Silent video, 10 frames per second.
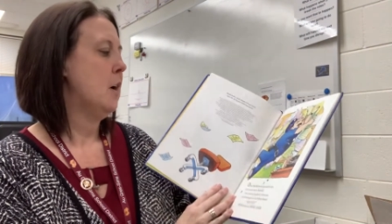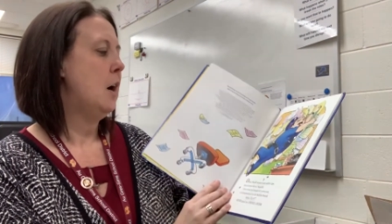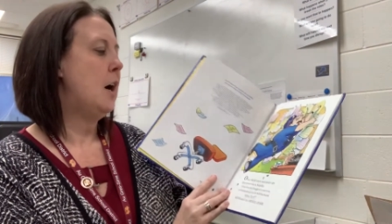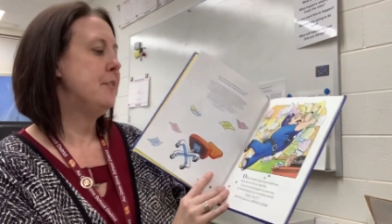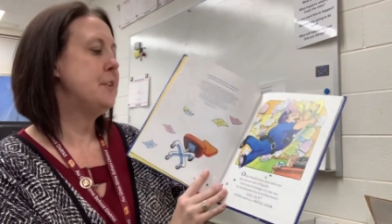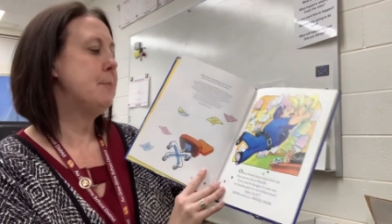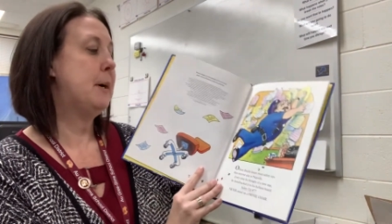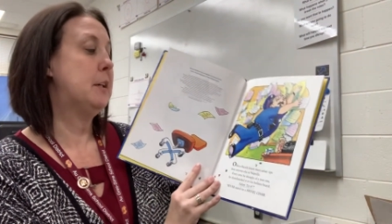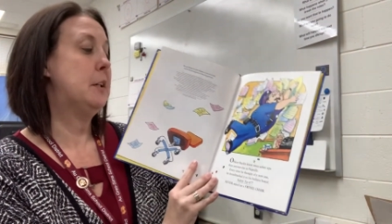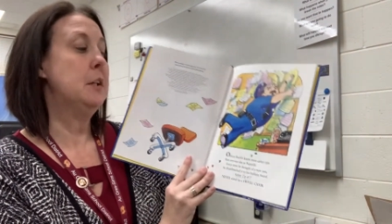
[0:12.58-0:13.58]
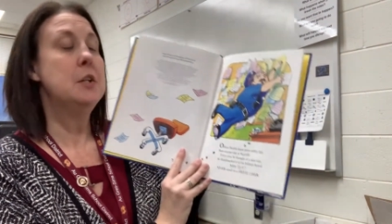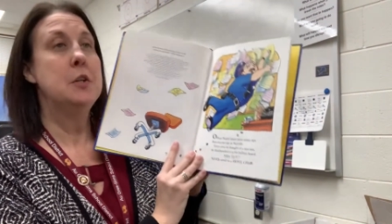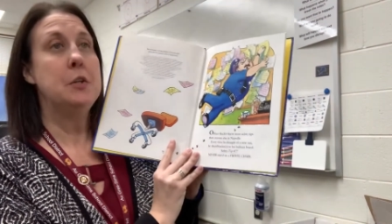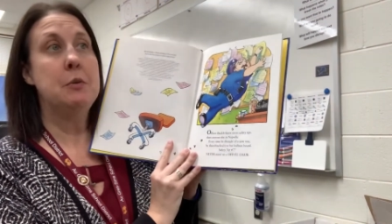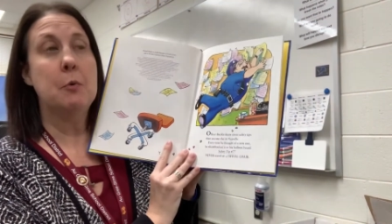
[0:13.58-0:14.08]
Officer Buckle
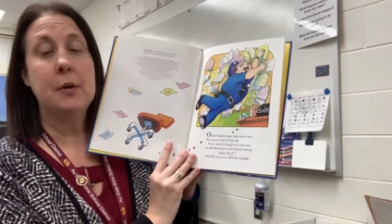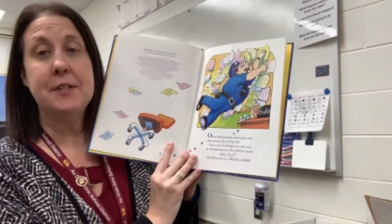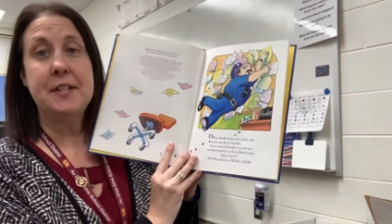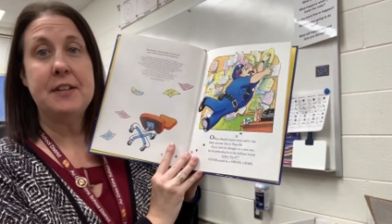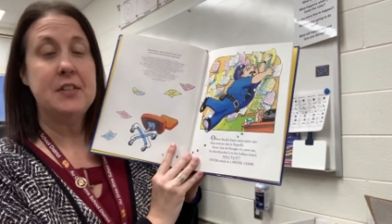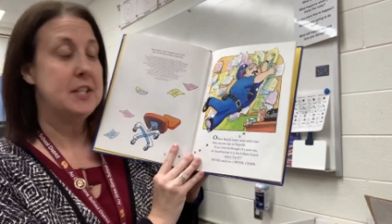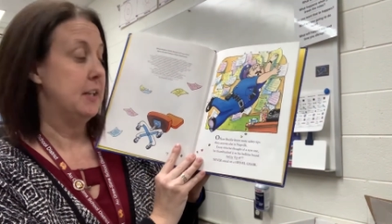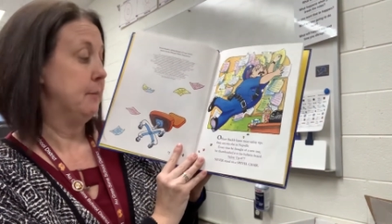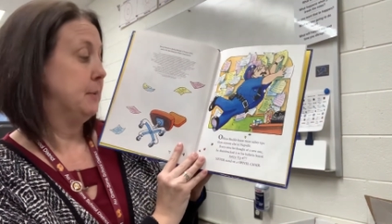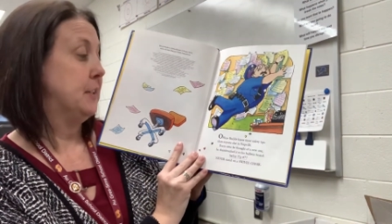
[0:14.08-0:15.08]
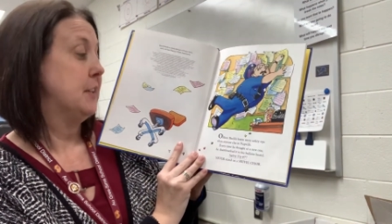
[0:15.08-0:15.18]
knew more safety tips